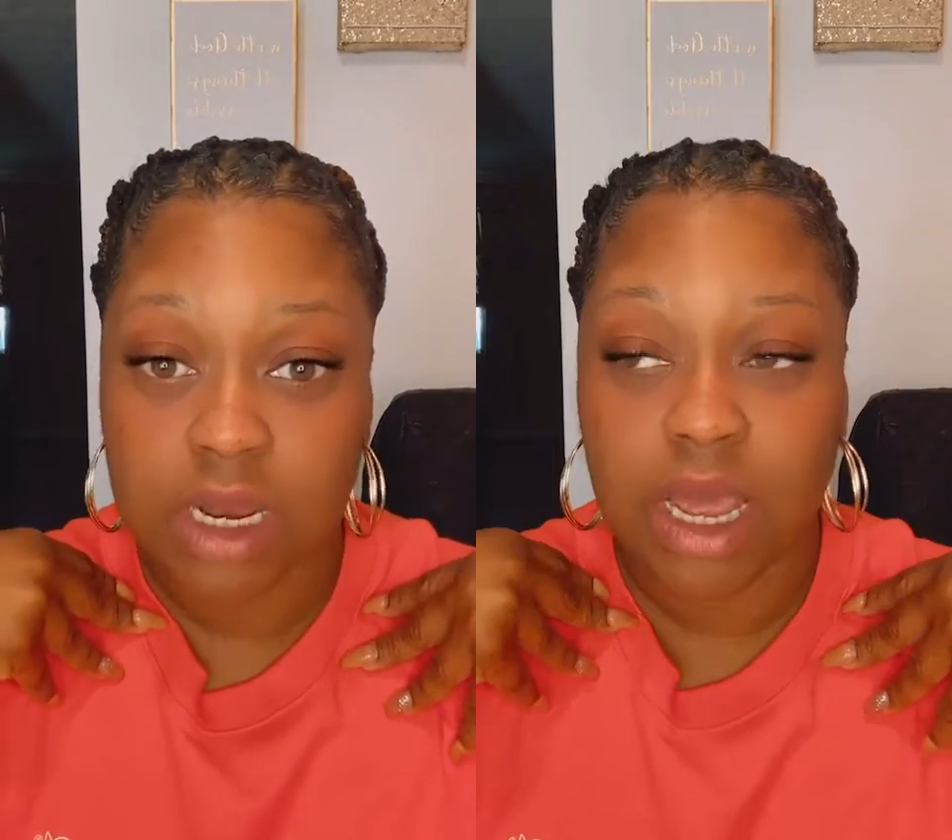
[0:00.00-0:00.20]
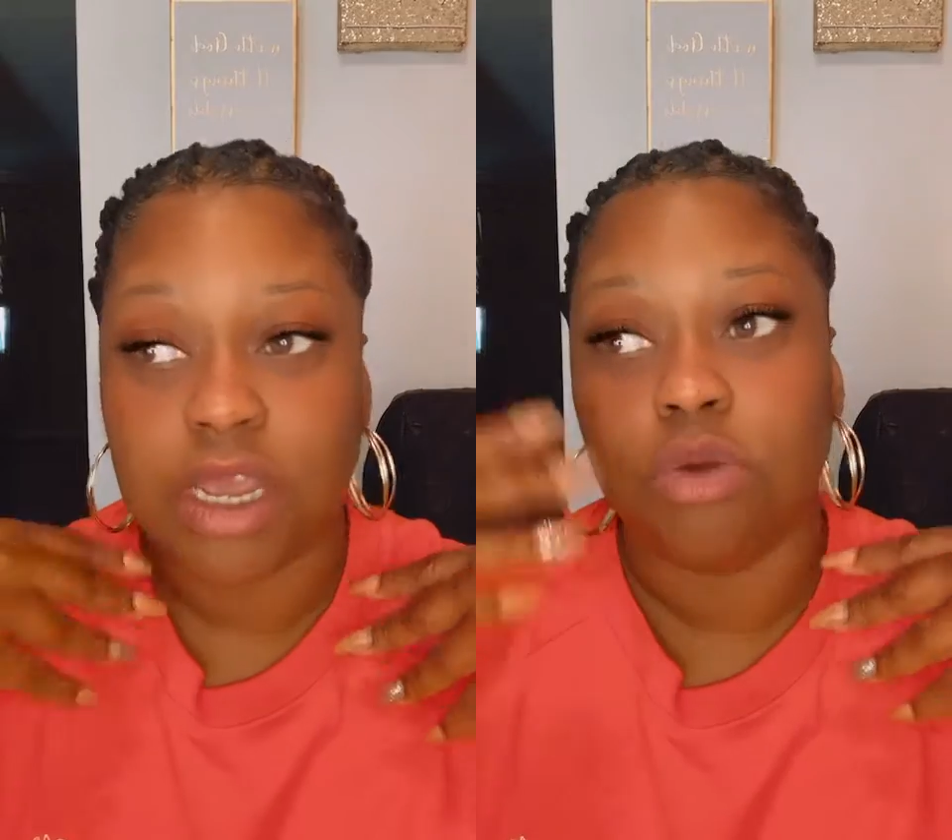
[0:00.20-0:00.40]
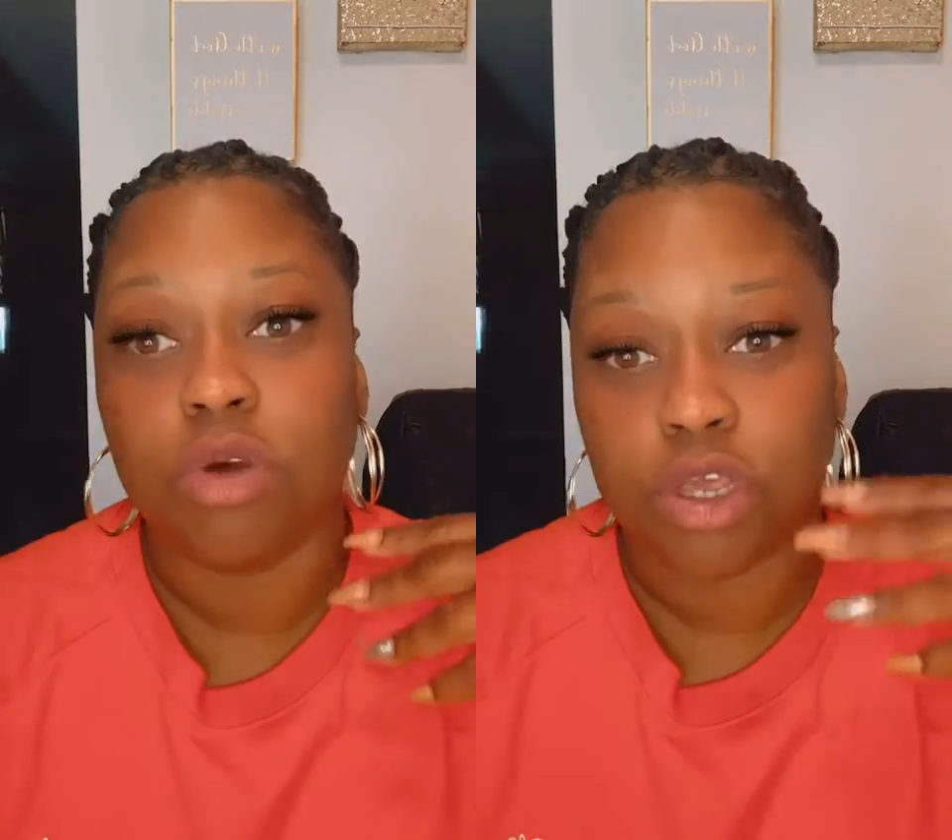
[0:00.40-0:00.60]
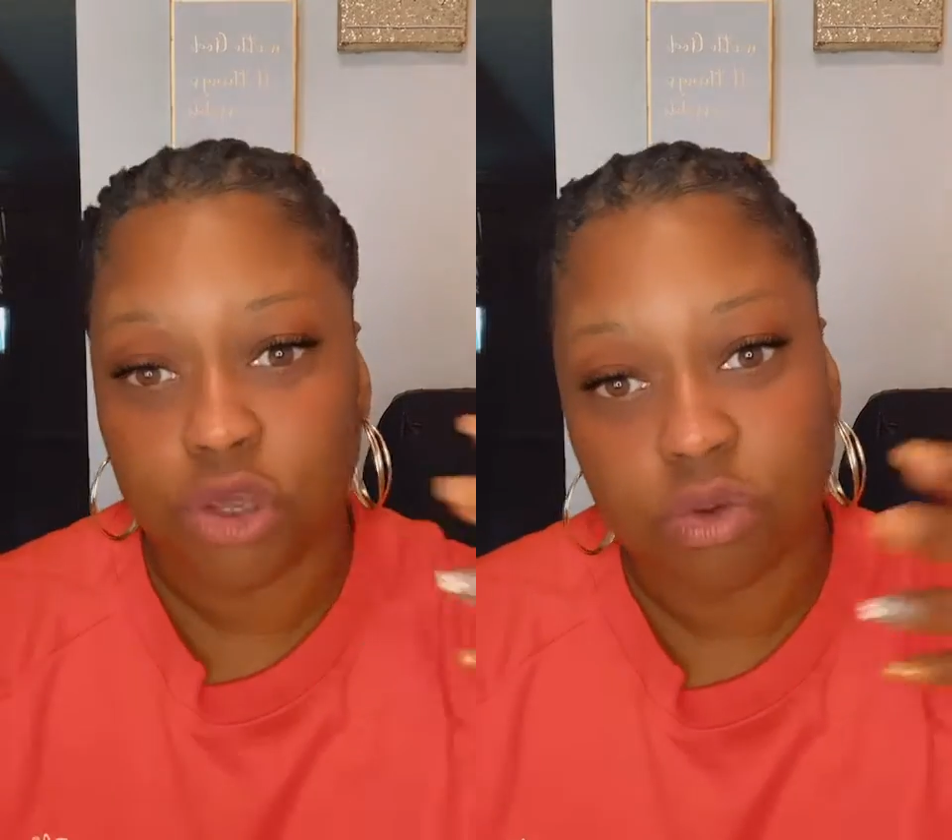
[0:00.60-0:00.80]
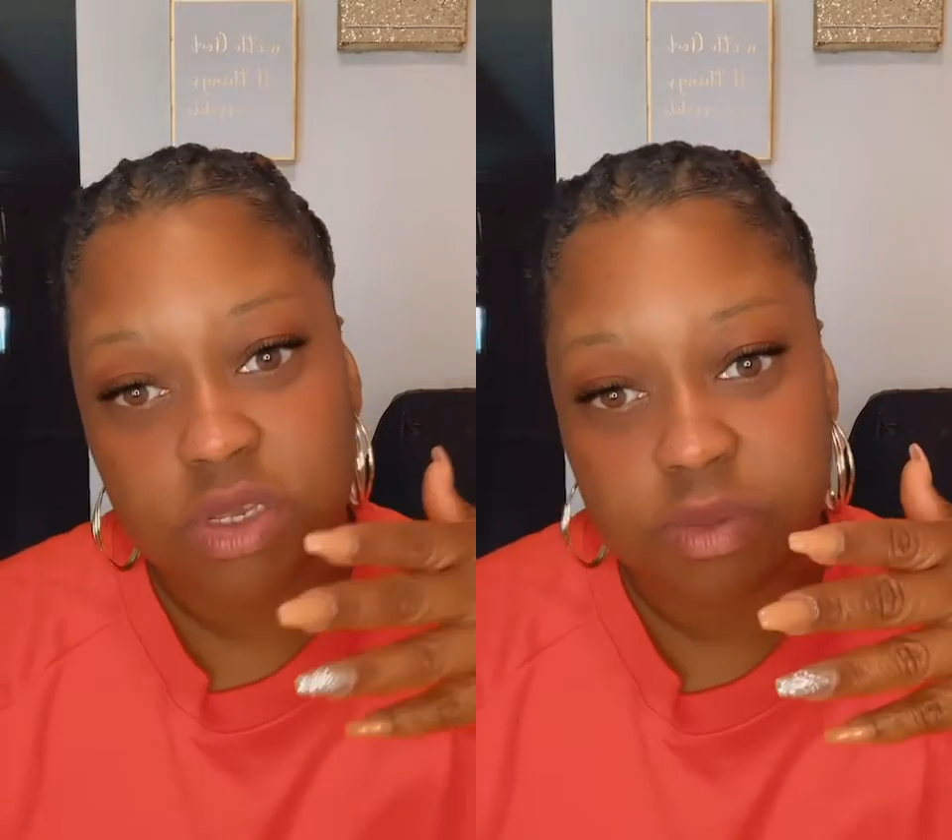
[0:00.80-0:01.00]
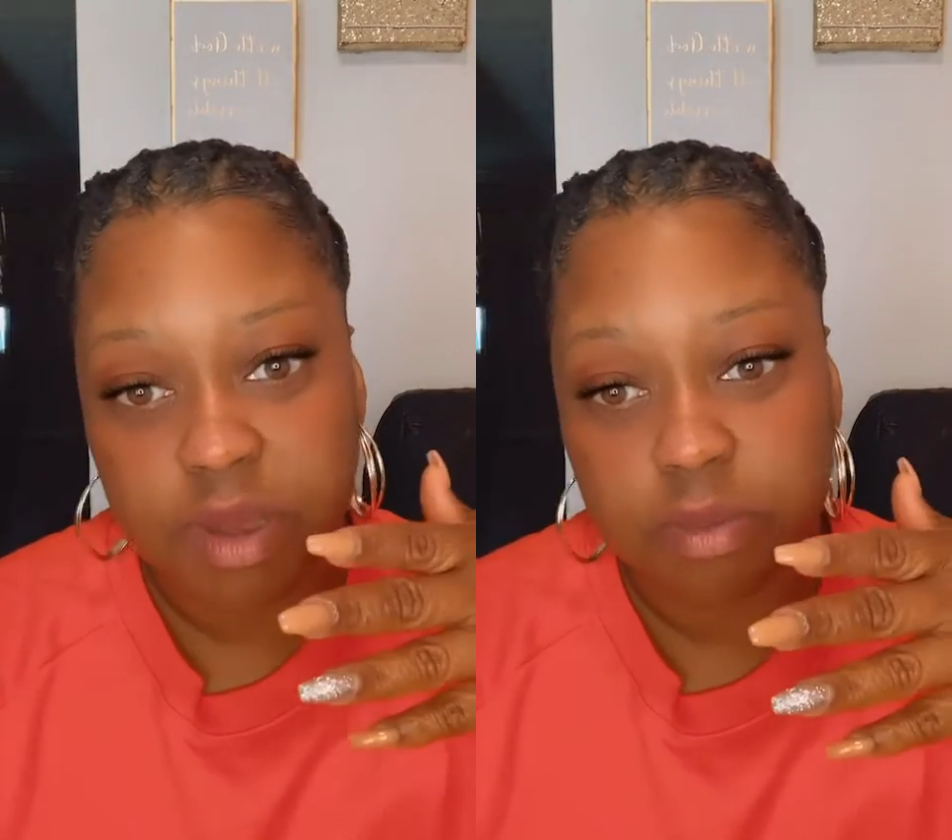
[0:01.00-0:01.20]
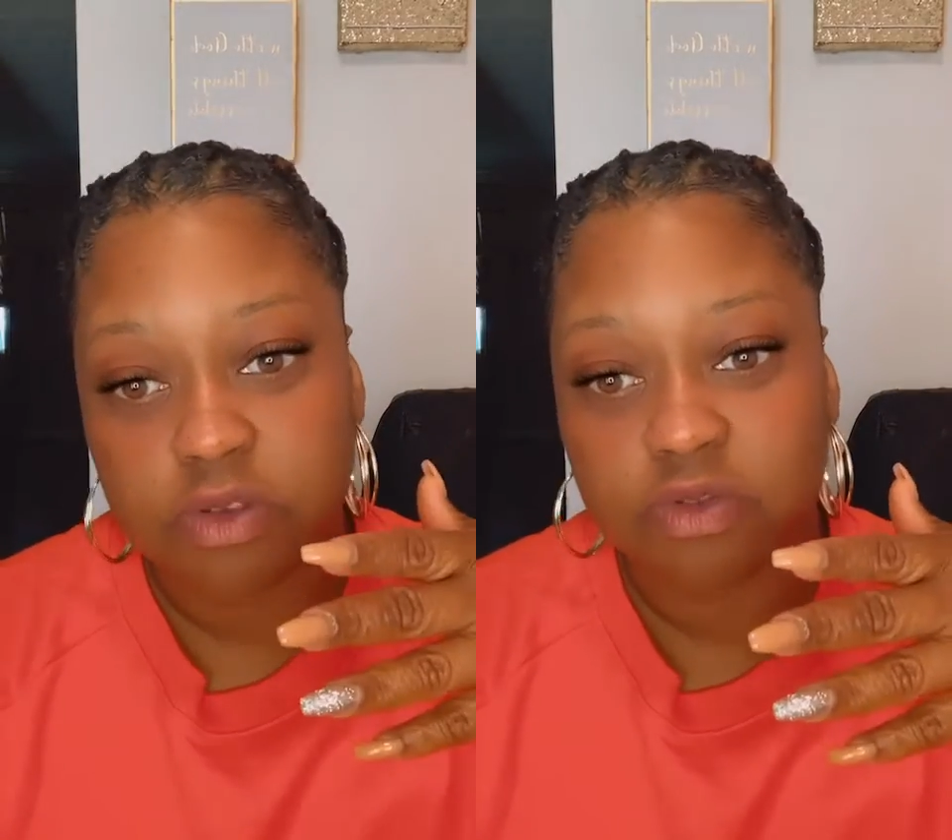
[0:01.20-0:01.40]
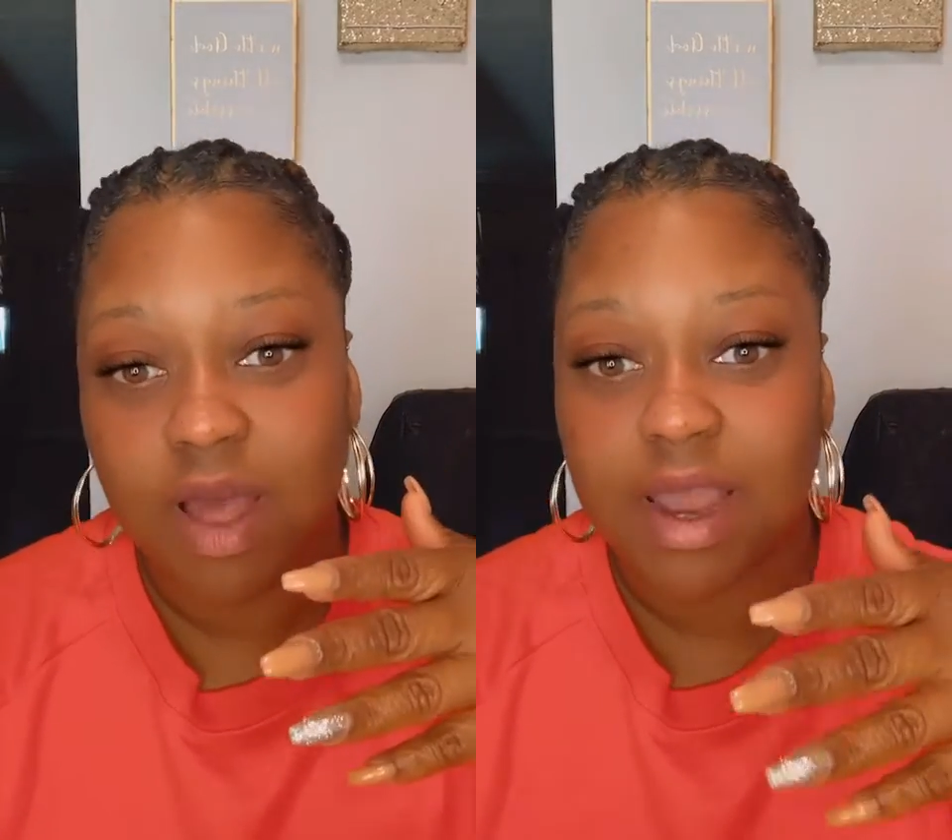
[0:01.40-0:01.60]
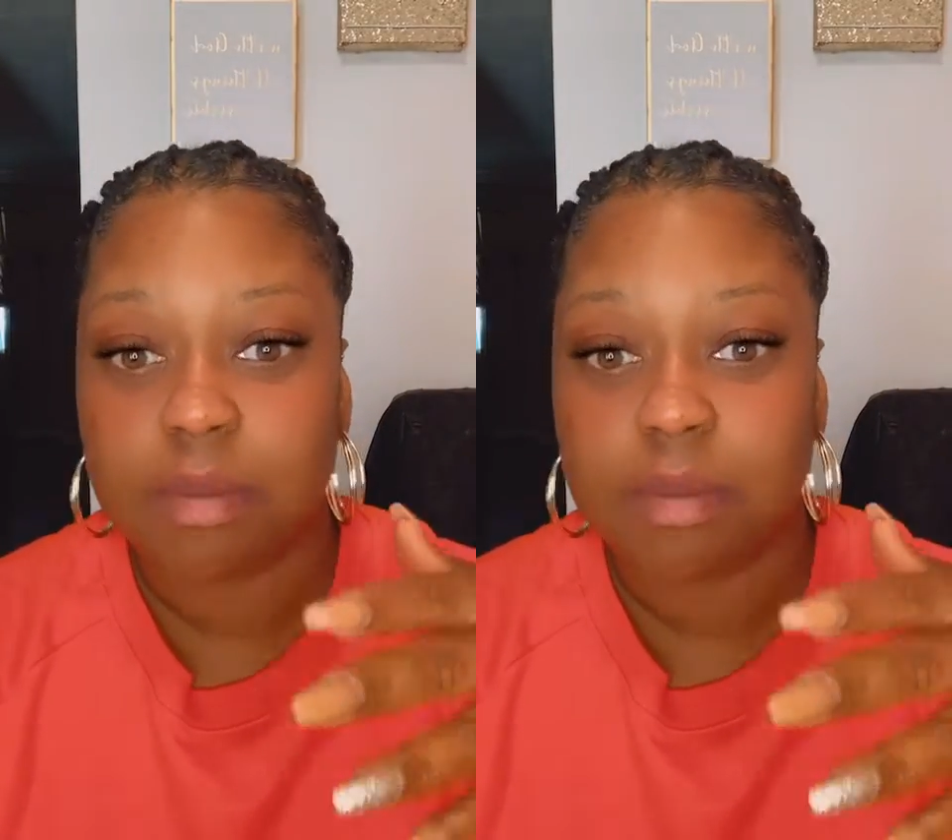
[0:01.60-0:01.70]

Like you can use the people's flyer,